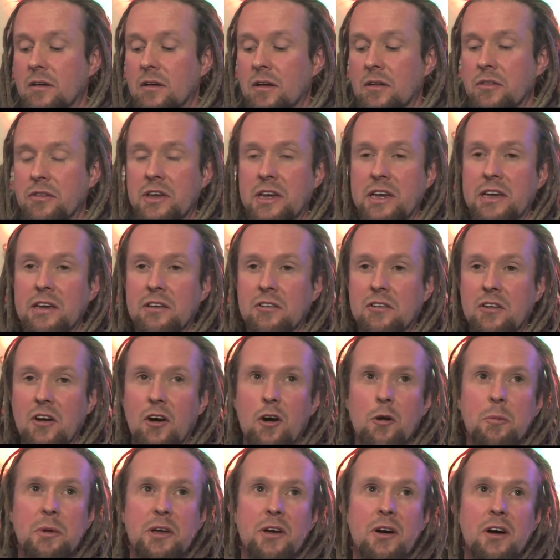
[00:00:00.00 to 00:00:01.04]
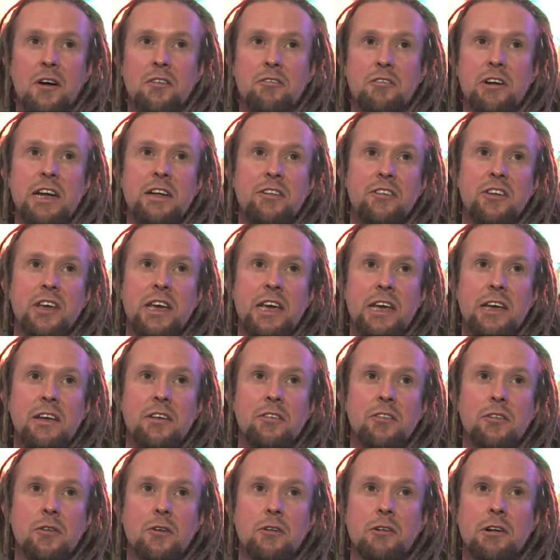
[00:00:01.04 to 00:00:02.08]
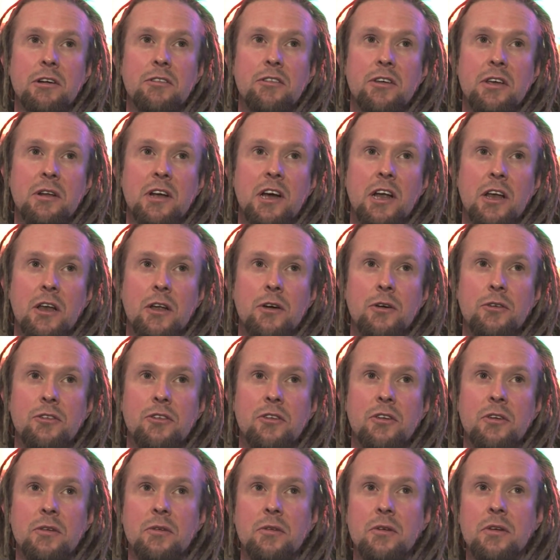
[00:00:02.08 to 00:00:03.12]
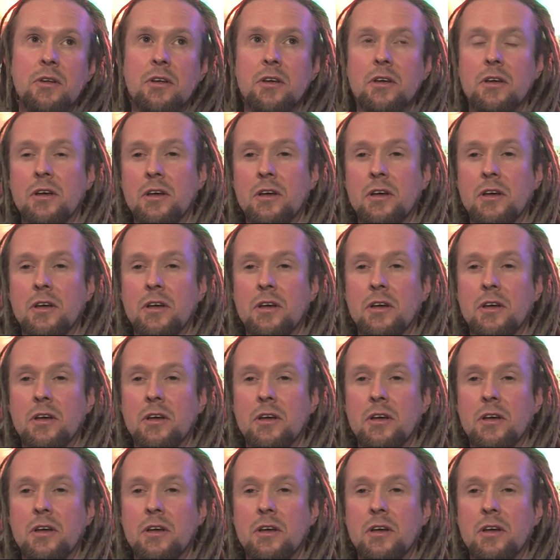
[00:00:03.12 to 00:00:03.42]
I think it's got to be either ETs or it's in collusion